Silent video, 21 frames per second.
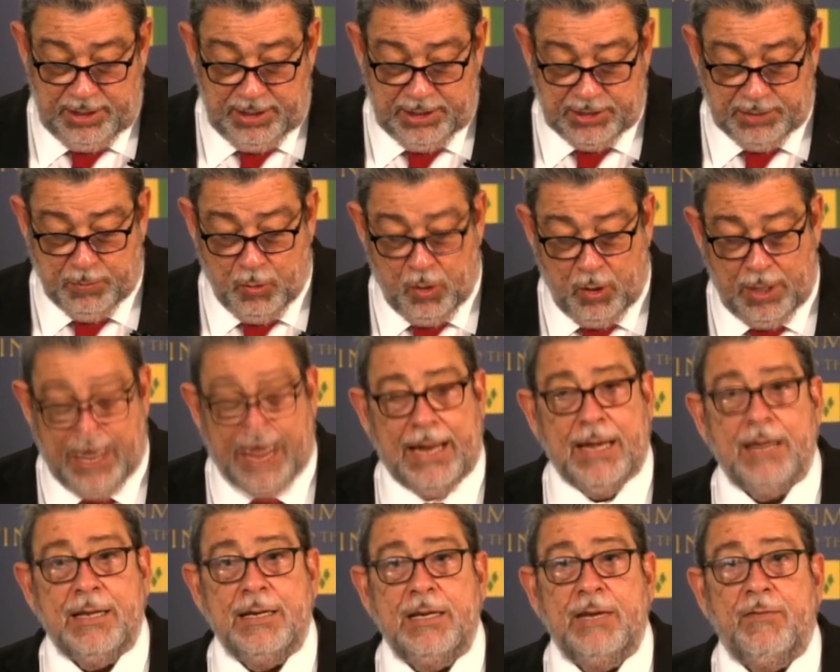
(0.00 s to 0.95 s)
a small
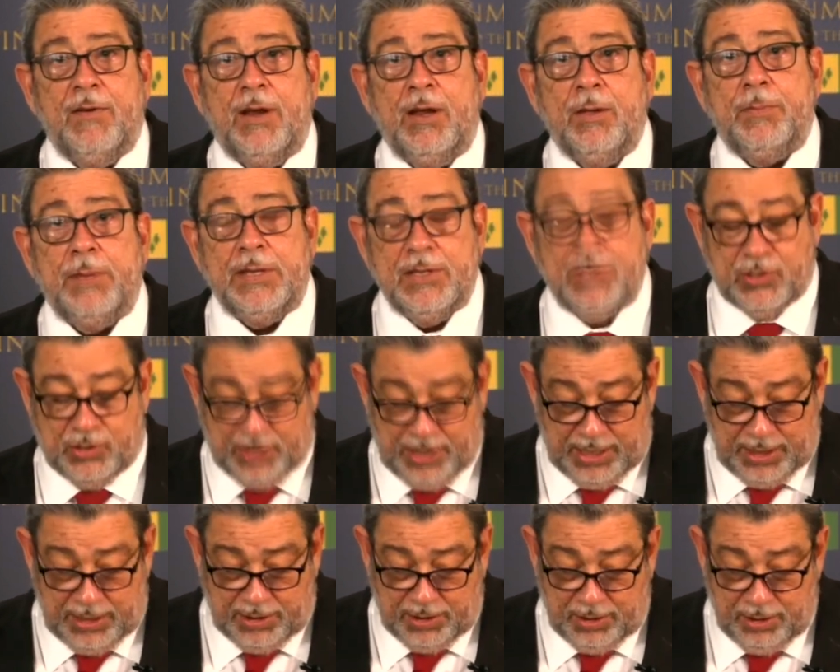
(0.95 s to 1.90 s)
island developing
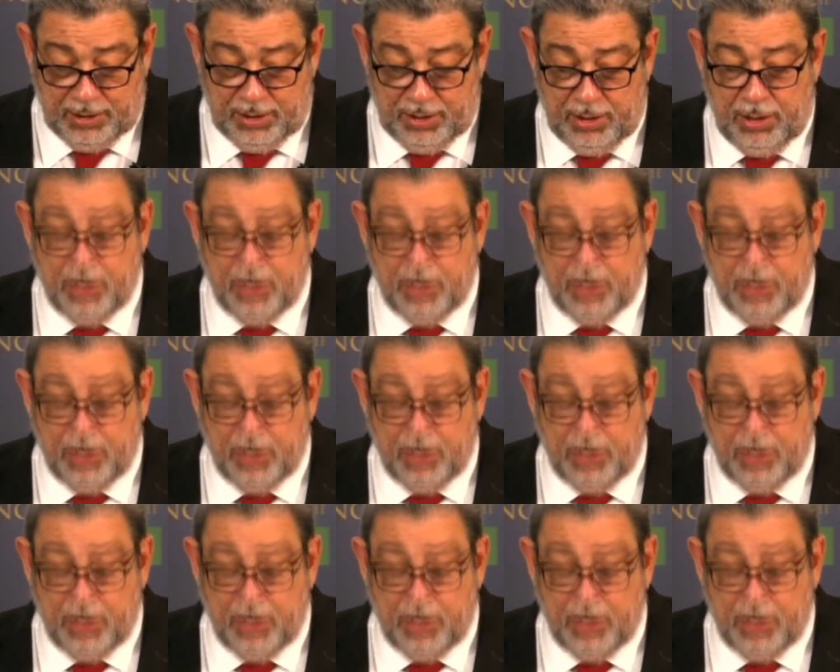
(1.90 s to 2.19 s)
state